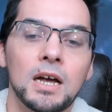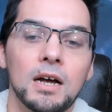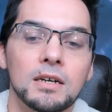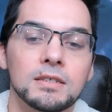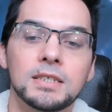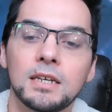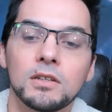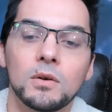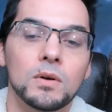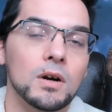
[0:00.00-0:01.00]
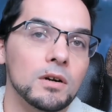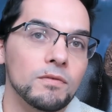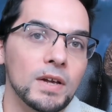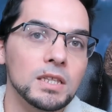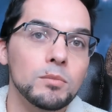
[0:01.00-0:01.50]
single or are
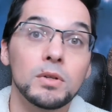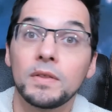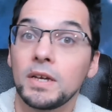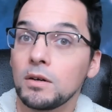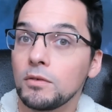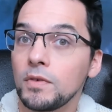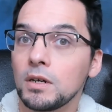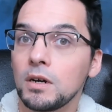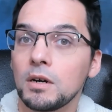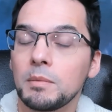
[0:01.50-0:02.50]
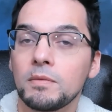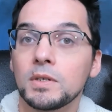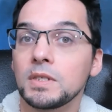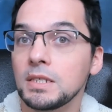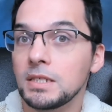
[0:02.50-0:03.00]
available, the Hierophant card
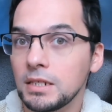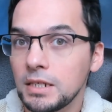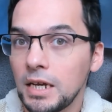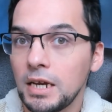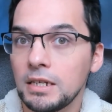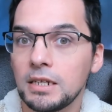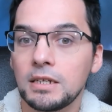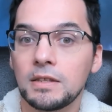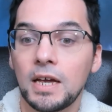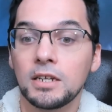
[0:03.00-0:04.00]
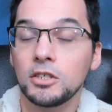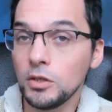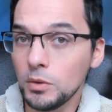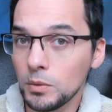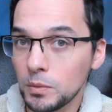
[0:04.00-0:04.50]
reversed is indicating that
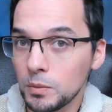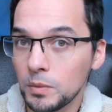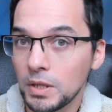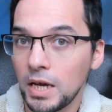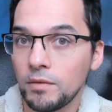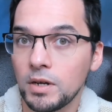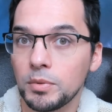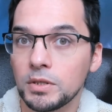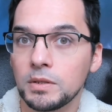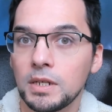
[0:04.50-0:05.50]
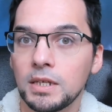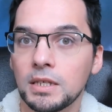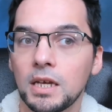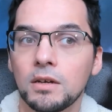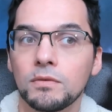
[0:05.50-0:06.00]
you will have an opportunity at
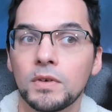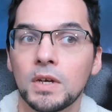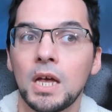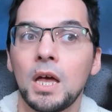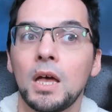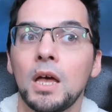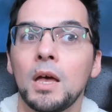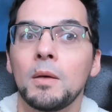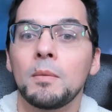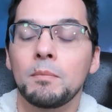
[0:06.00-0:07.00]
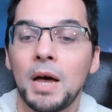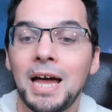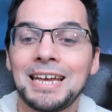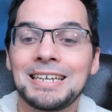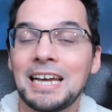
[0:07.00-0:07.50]
love
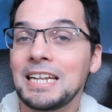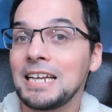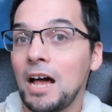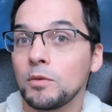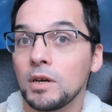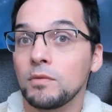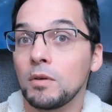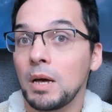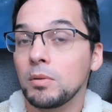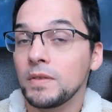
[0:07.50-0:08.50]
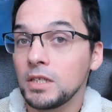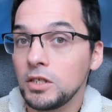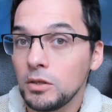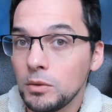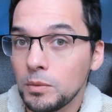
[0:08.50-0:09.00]
by getting out of a bubble that
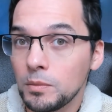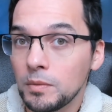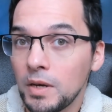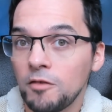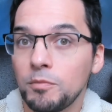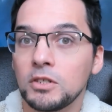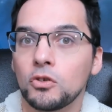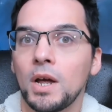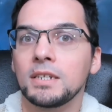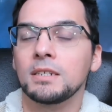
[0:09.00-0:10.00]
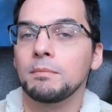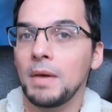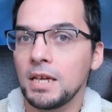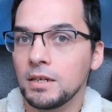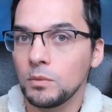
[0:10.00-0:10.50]
you have been trying to
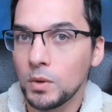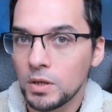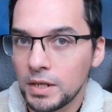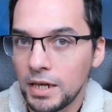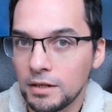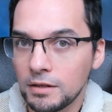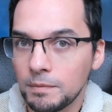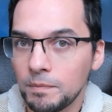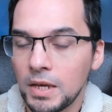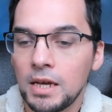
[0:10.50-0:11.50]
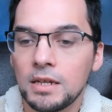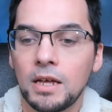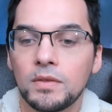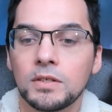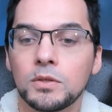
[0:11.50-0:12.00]
make it work in.
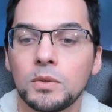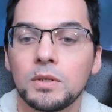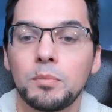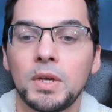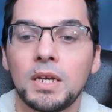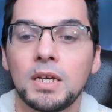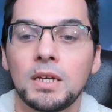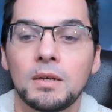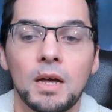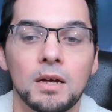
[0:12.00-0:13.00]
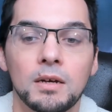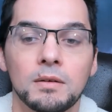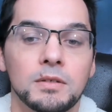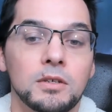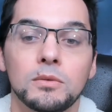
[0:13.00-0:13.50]
Now, this could be
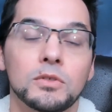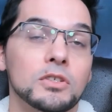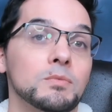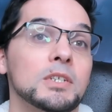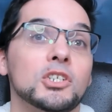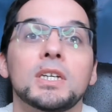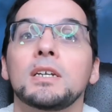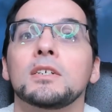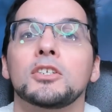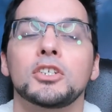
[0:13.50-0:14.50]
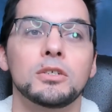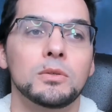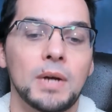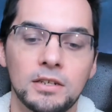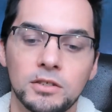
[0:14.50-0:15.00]
you switching
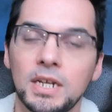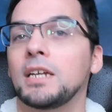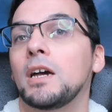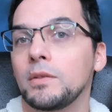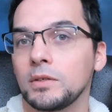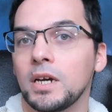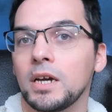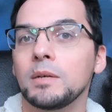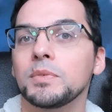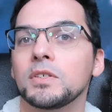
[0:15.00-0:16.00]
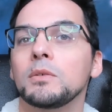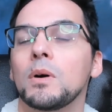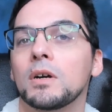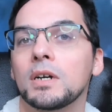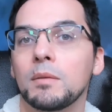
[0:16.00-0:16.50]
to entertain other types you
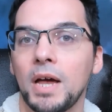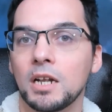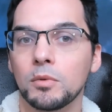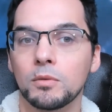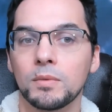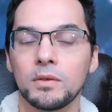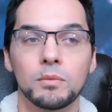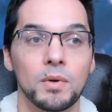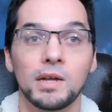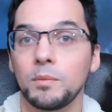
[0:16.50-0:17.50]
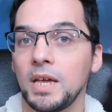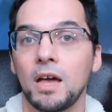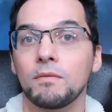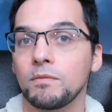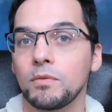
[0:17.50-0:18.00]
are compatible with, right? We
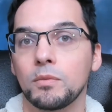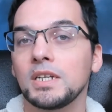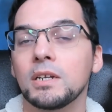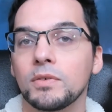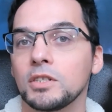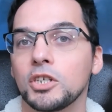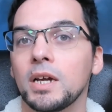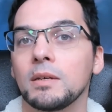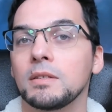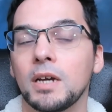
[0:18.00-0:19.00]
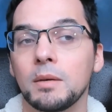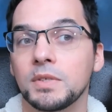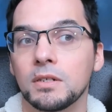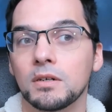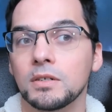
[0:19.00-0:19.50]
have three different
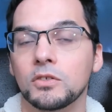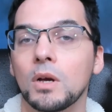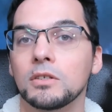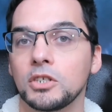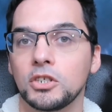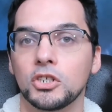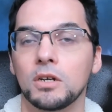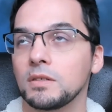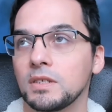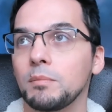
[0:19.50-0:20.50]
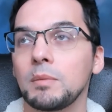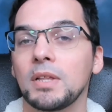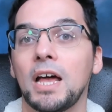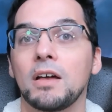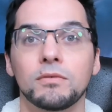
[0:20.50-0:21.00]
types in our astrology chart. Some people
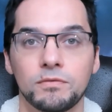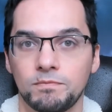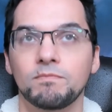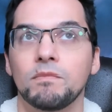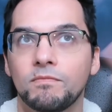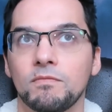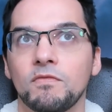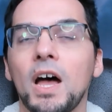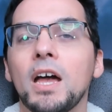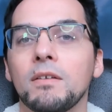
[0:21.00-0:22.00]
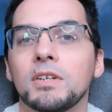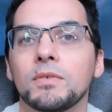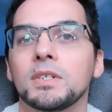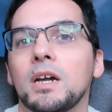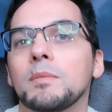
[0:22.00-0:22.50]
have five
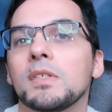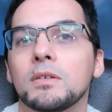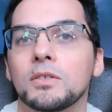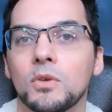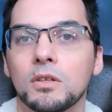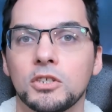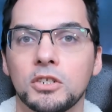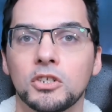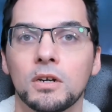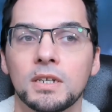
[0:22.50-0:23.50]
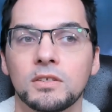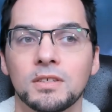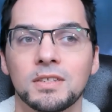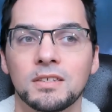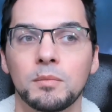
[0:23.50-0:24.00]
different types in their astrology chart. It's
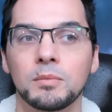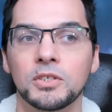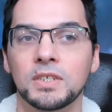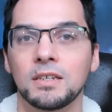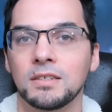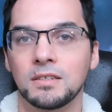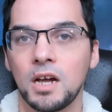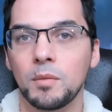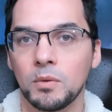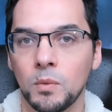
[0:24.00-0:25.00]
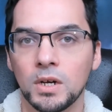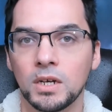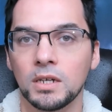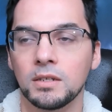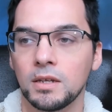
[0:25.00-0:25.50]
just that some people just kind of stop at
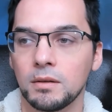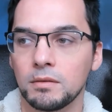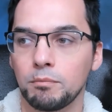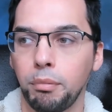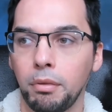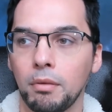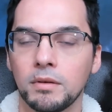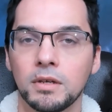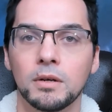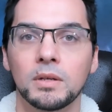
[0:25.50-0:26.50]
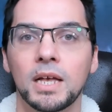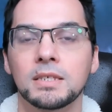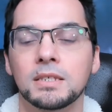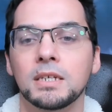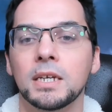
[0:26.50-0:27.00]
one and then, you know,
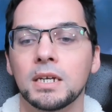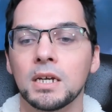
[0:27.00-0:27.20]
glass ceiling.